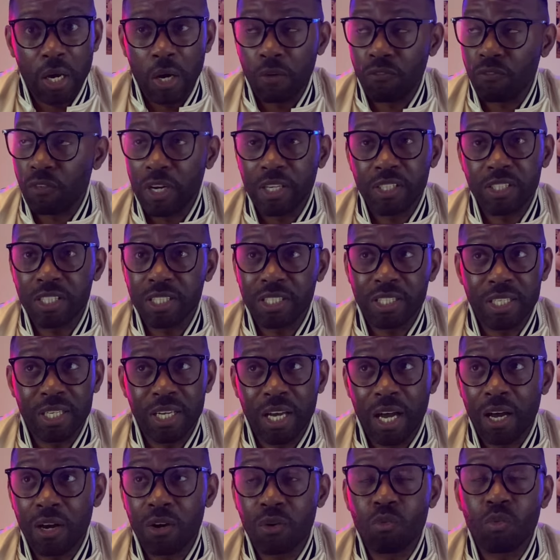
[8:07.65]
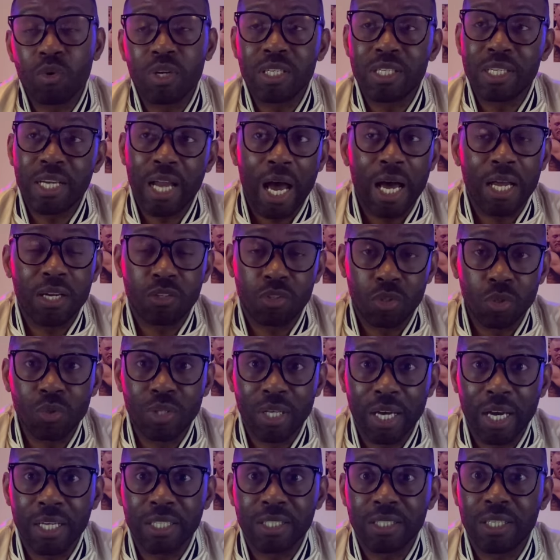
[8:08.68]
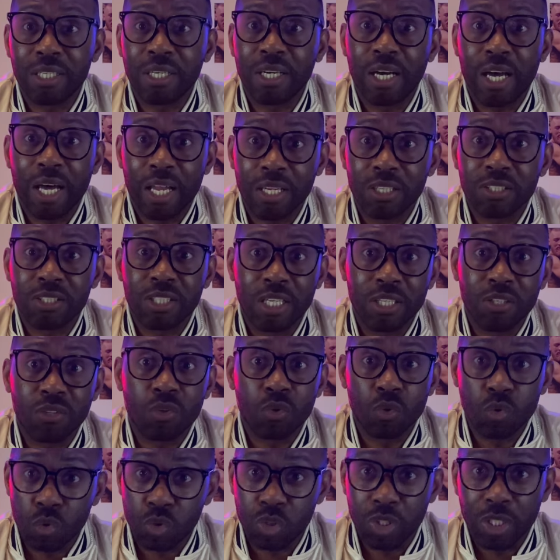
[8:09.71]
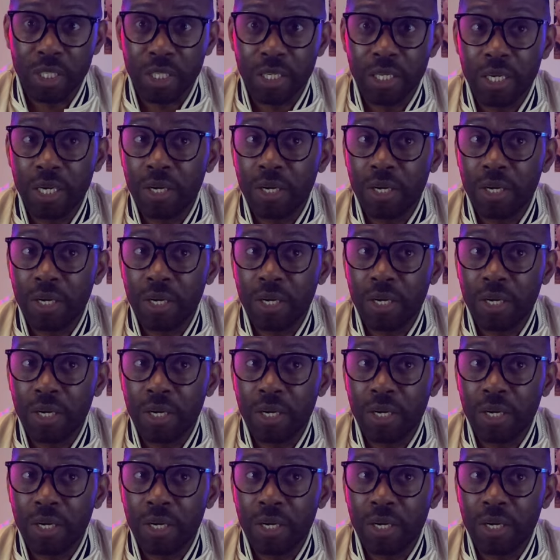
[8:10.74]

Francis Ngannou would not do that to Oleksandr Usyk.